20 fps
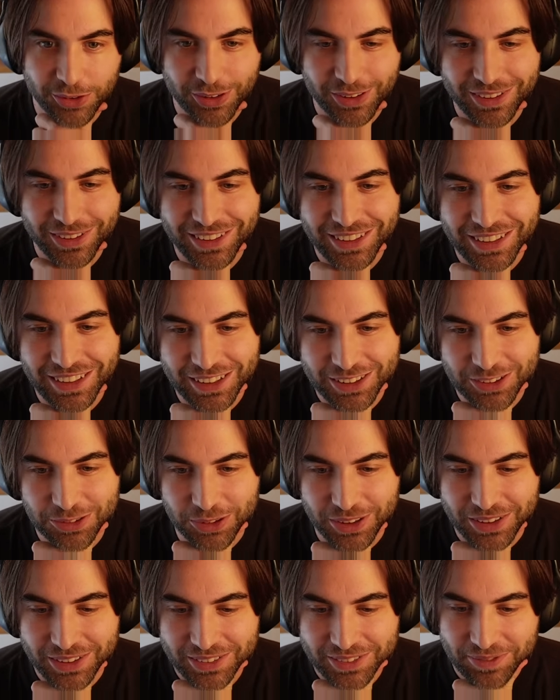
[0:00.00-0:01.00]
in the next
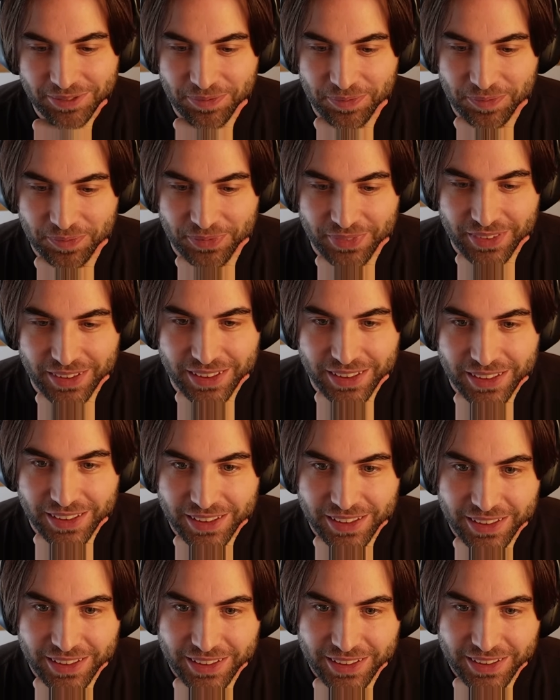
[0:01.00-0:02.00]
one.
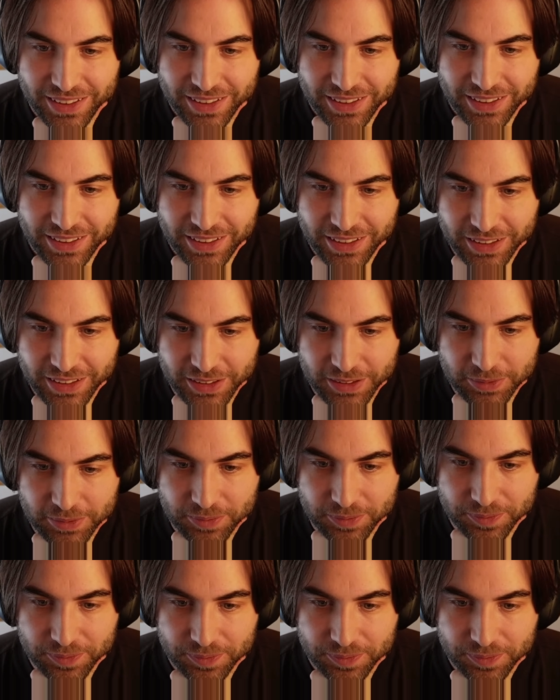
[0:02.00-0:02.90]
And